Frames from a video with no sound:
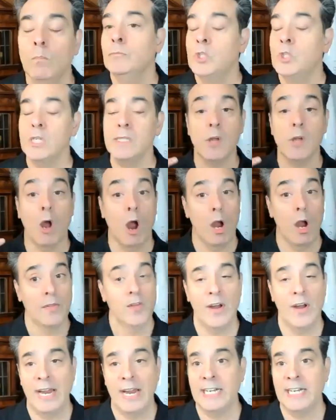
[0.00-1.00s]
just are
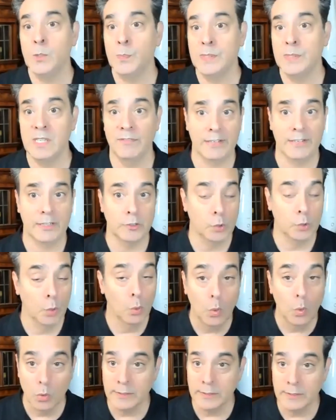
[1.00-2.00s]
there any specific
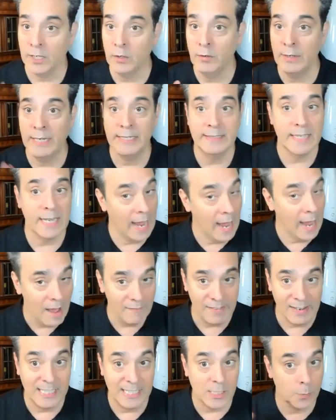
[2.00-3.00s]
tools that you need to
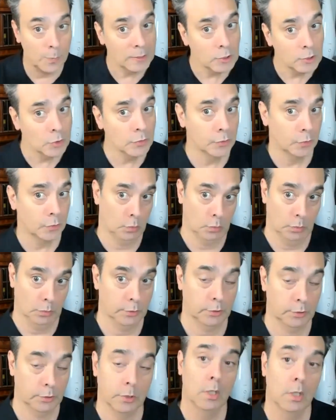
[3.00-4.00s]
have? Any special
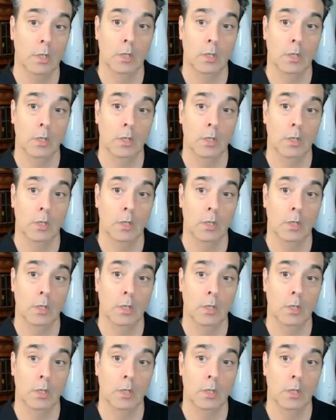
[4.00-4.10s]
tools?